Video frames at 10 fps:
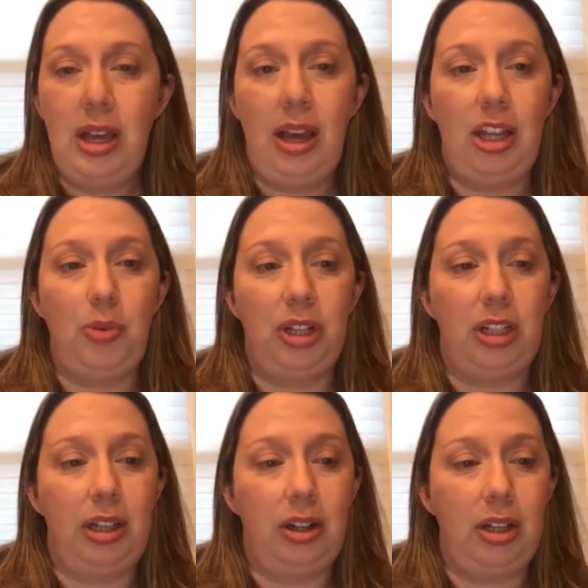and you would
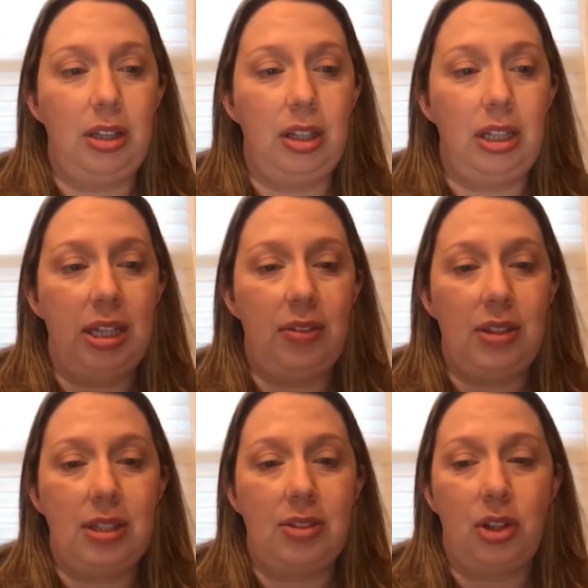click on the link that
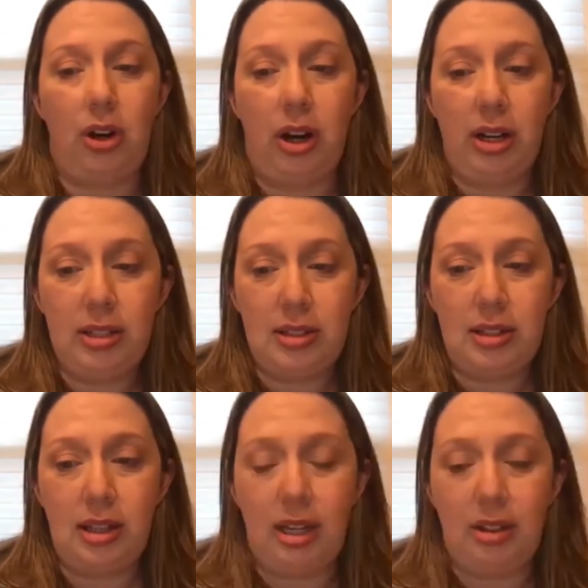says cost
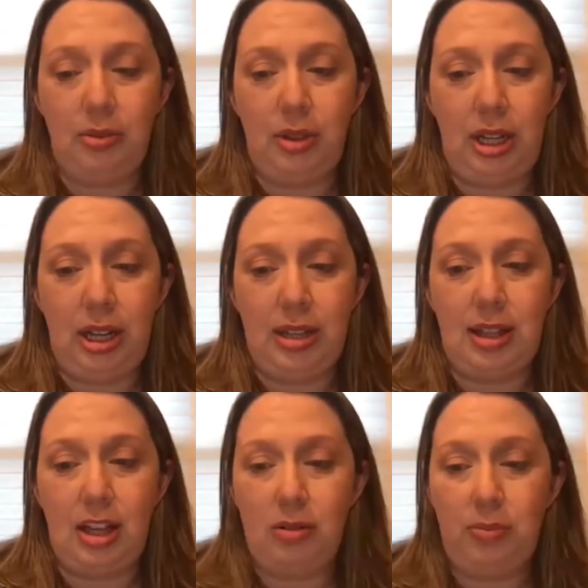that has
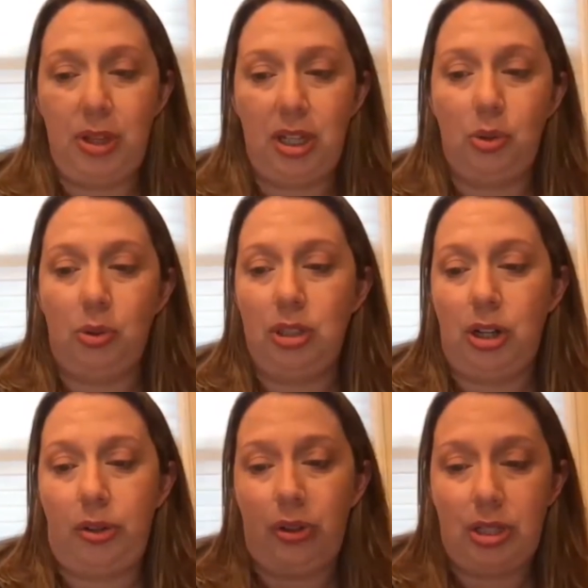that big gold
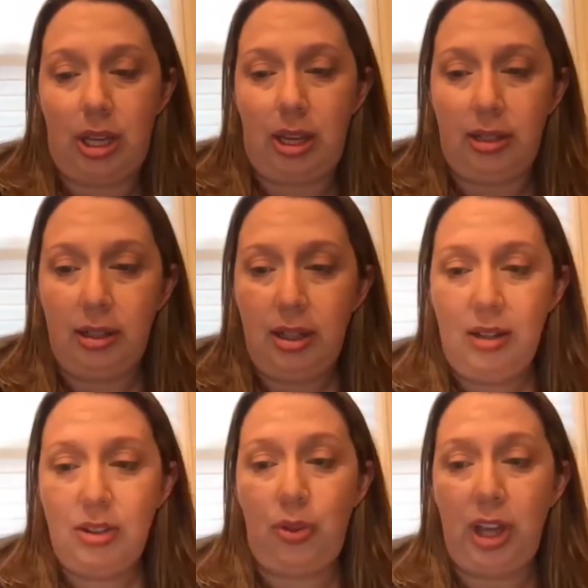$sign.
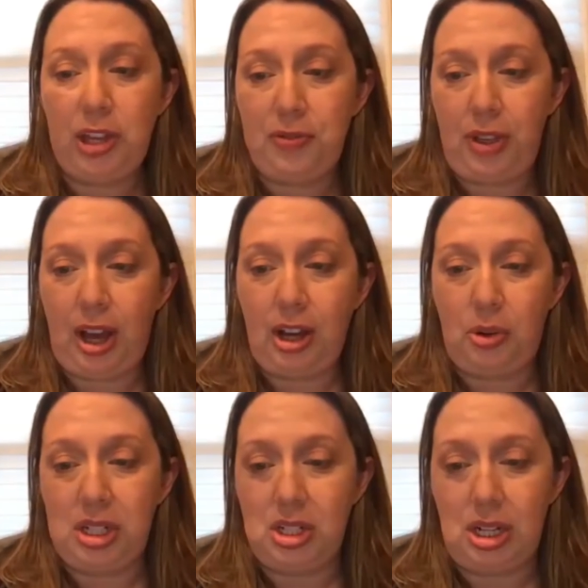So thank you for that
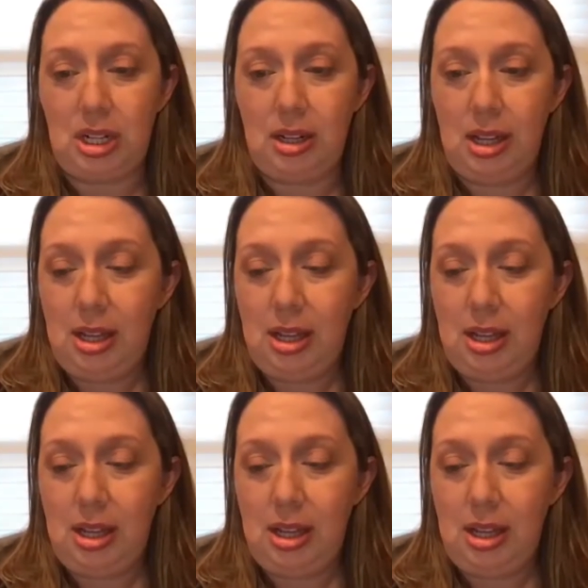question.